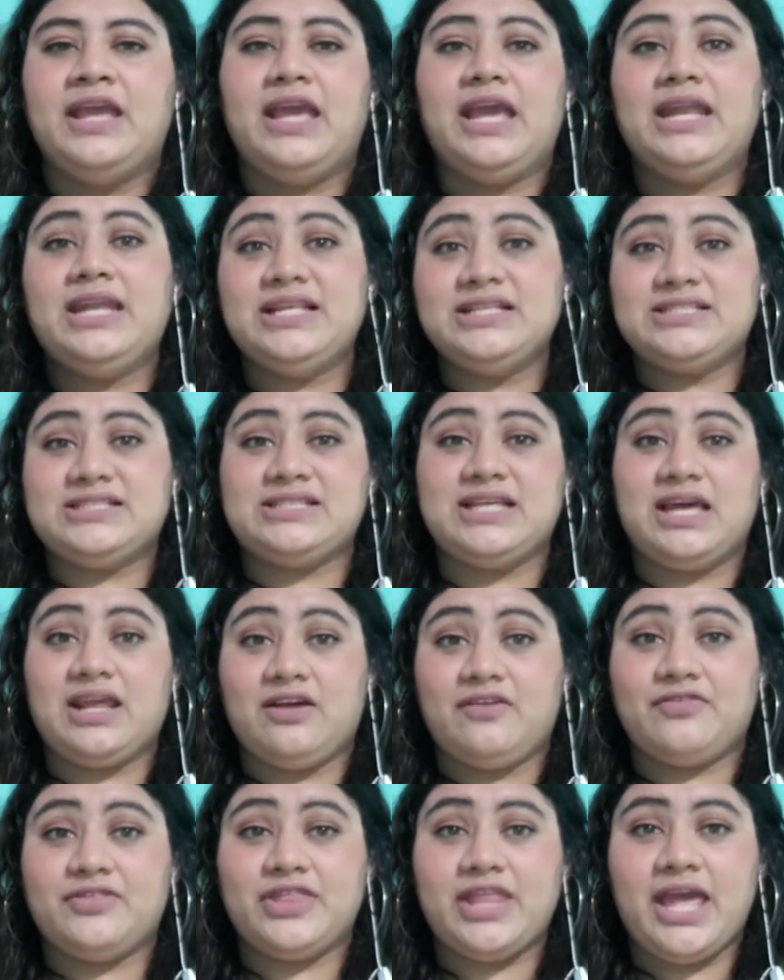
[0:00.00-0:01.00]
And instead
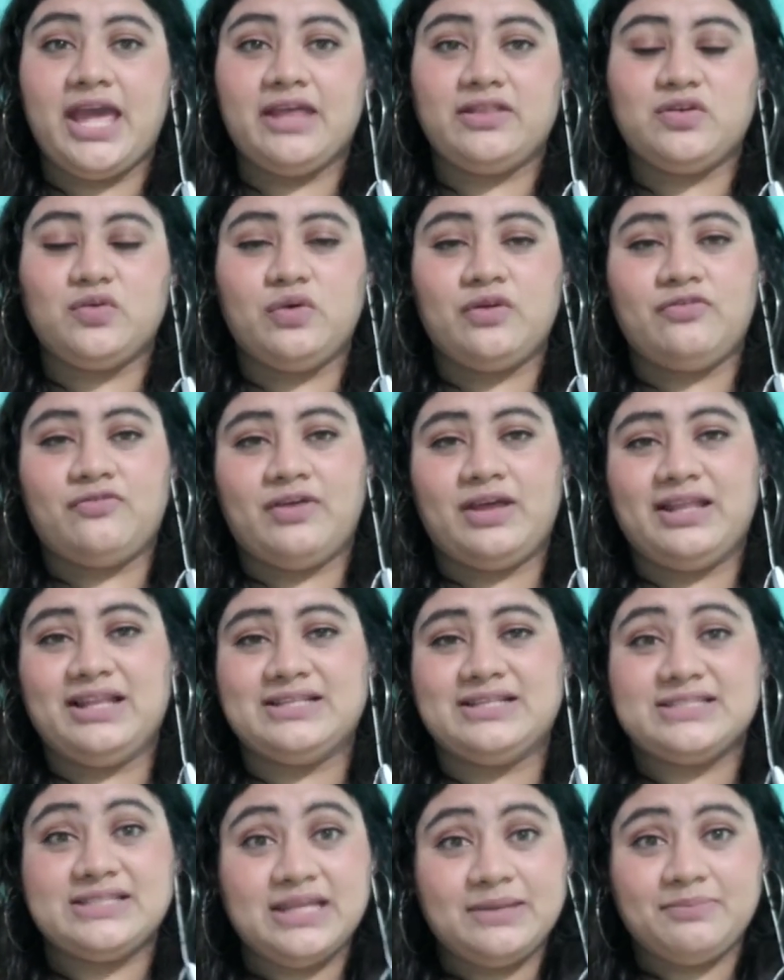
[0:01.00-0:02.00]
of that, we fell
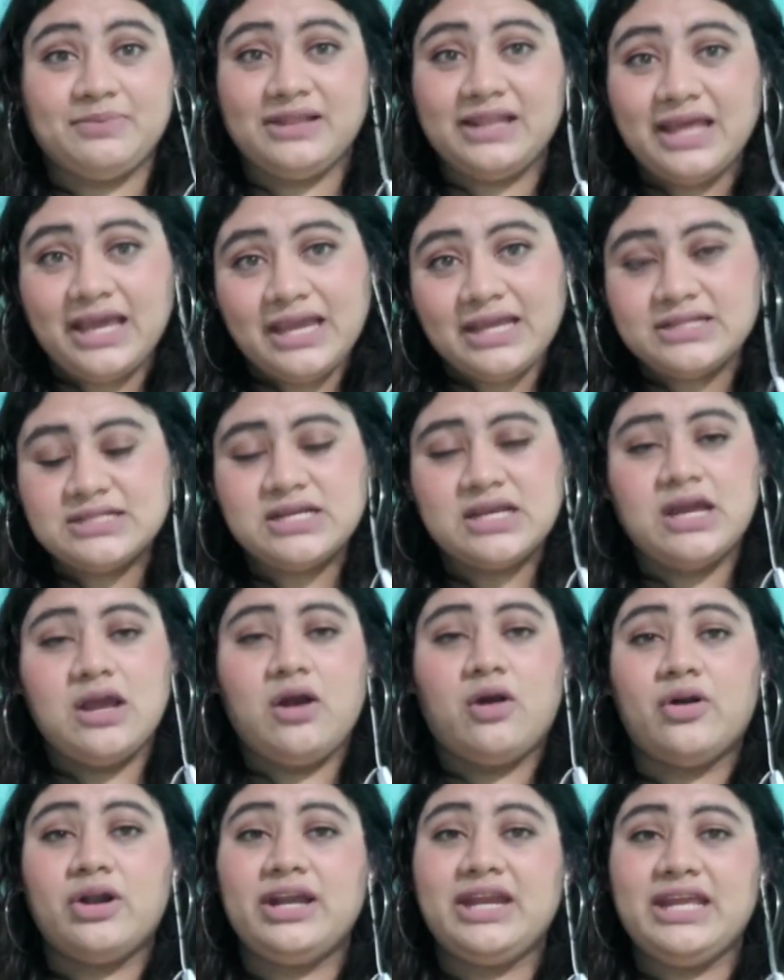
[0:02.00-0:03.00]
asleep late
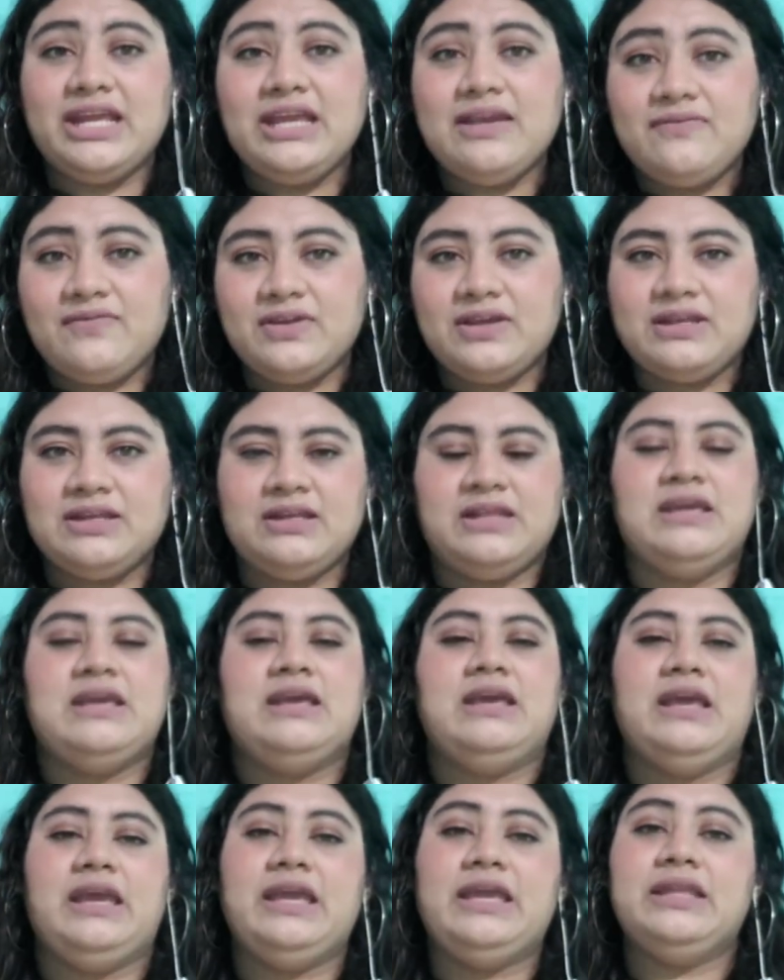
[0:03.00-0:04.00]
or even
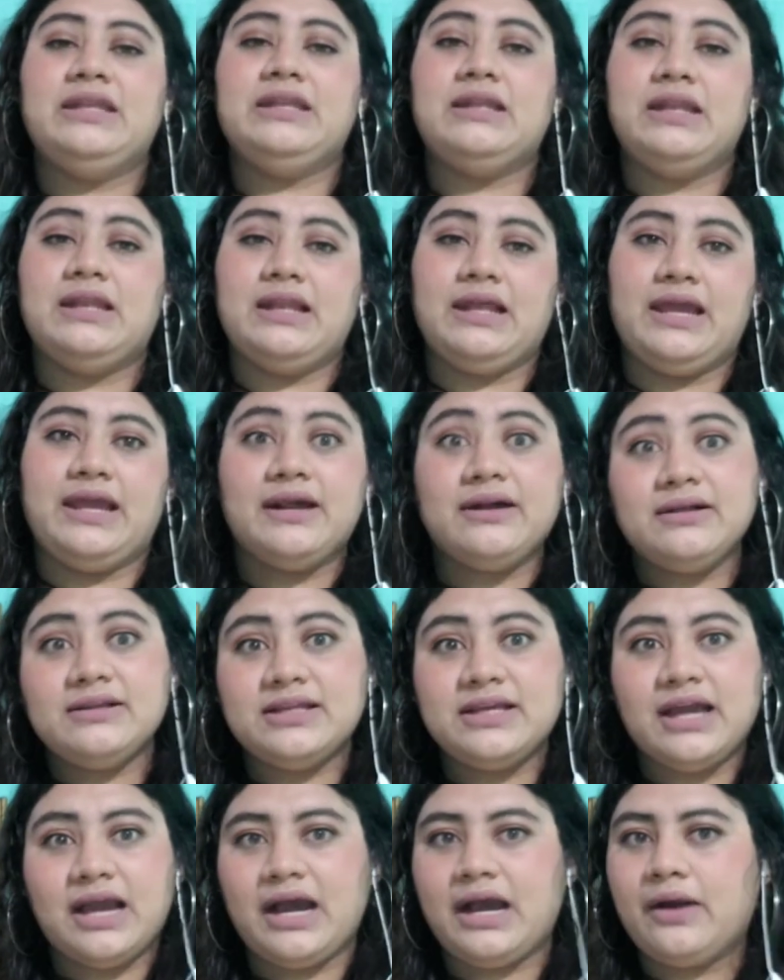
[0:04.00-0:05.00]
in
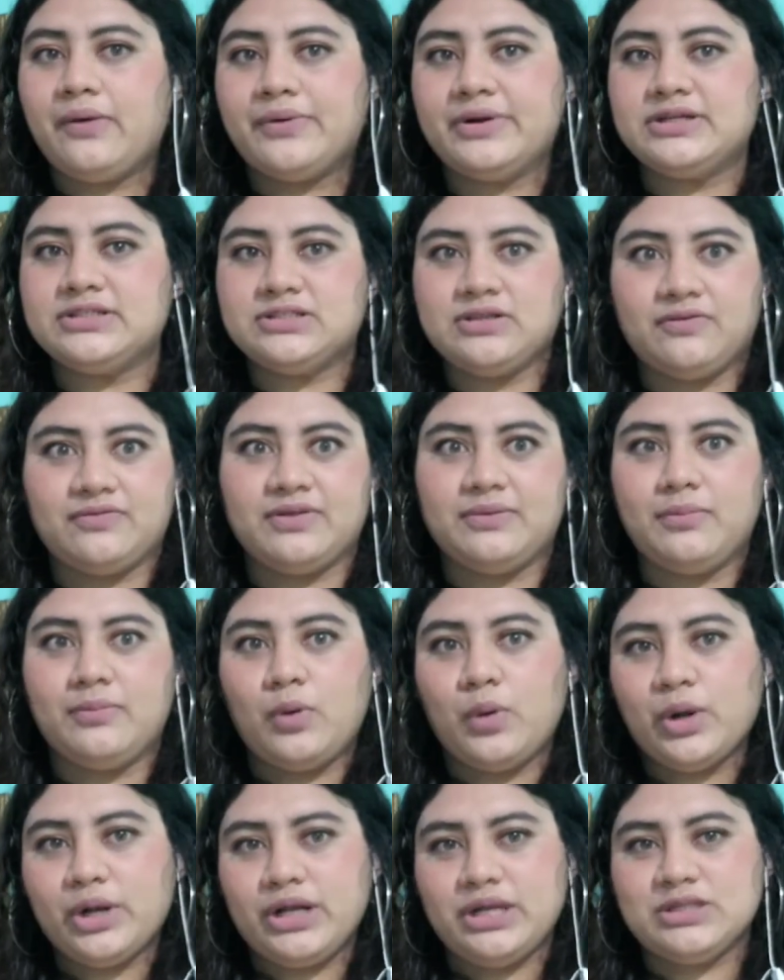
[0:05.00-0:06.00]
early hours of the
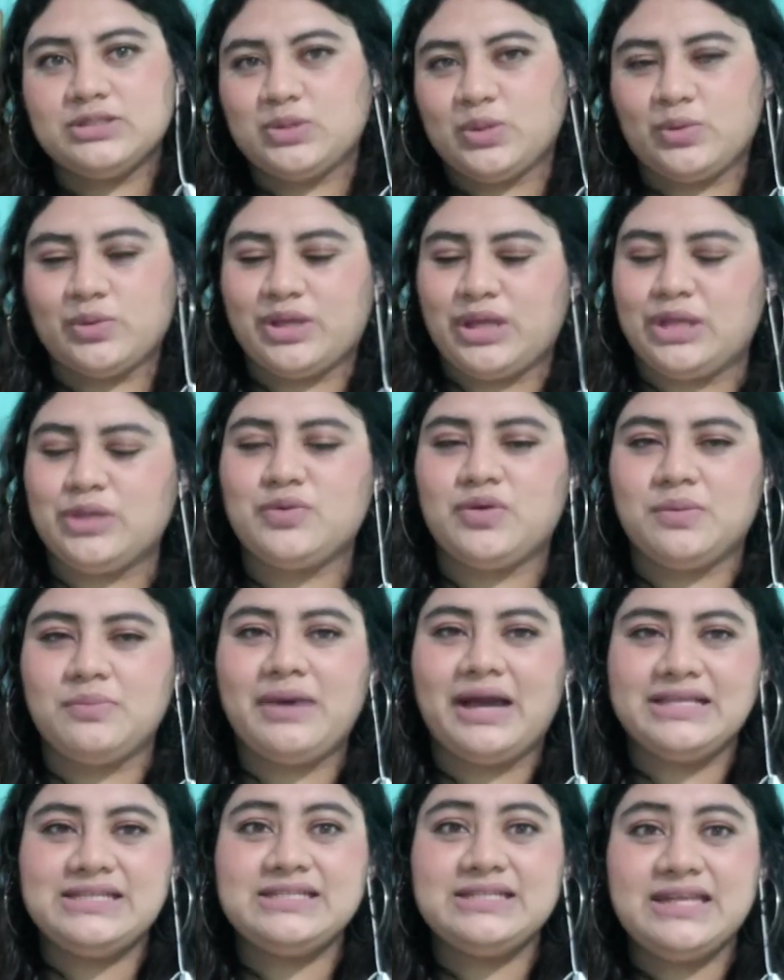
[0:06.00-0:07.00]
morning. So can you
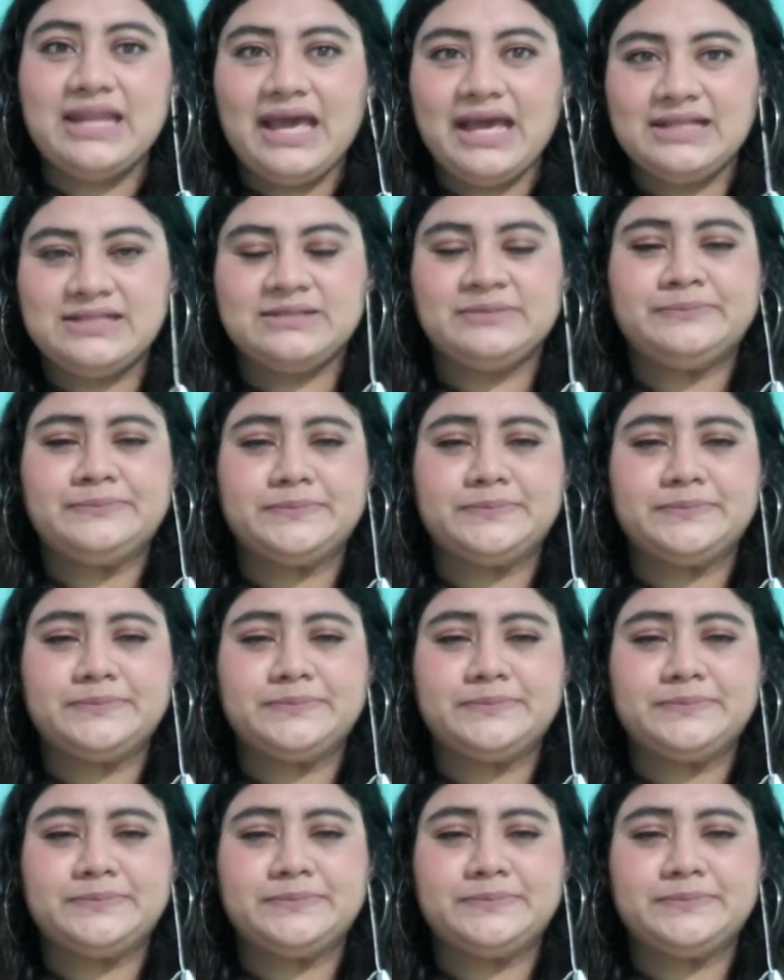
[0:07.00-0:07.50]
imagine that?